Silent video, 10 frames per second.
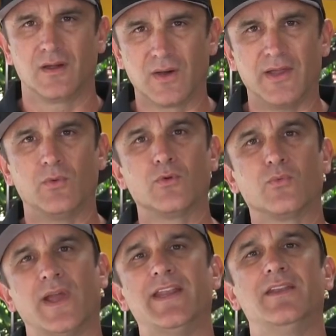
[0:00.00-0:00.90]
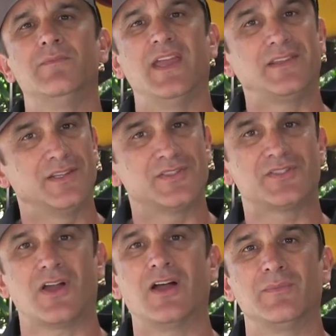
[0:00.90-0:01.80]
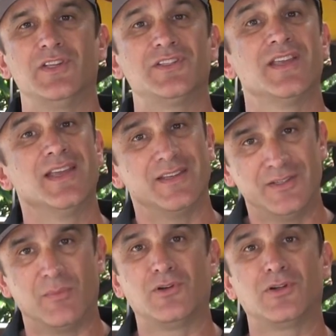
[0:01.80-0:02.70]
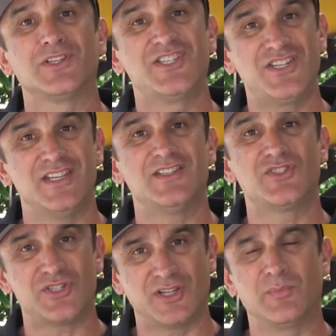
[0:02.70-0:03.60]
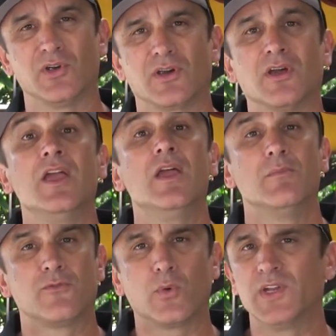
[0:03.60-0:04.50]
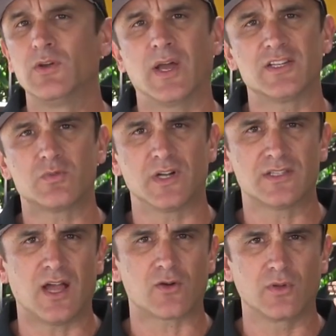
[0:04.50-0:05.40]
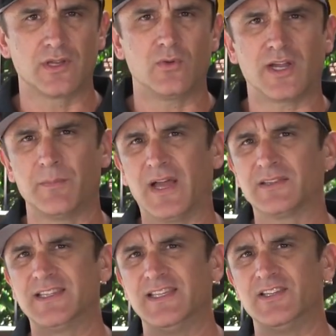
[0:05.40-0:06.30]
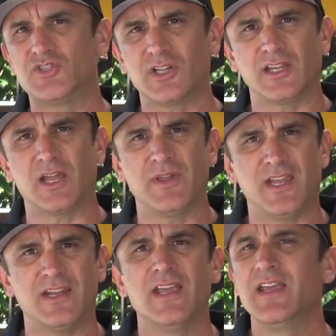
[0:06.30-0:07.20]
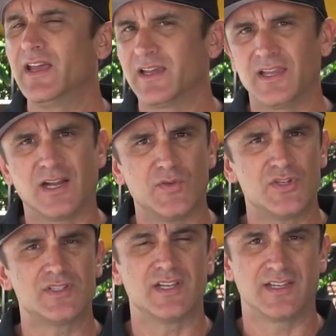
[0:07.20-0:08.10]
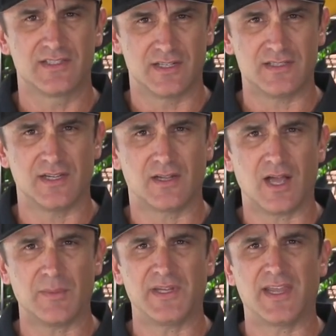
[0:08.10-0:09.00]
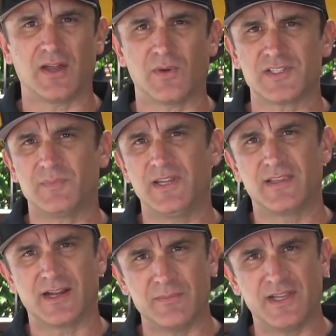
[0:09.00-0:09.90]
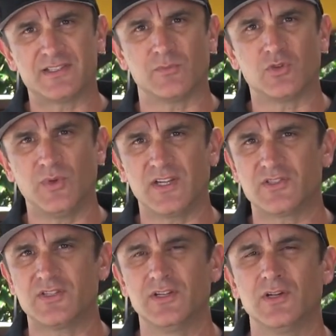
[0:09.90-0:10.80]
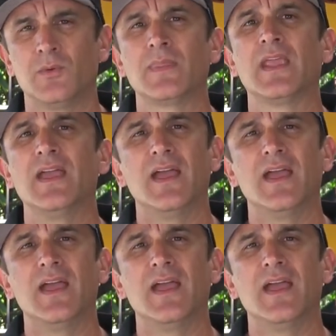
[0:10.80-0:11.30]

All right, we're ready to make this Tommy's double cheese chili burger. Before we do, I just want to talk really quick about the chili I made. Again, I was using an existing copycat recipe that I made some tweaks to.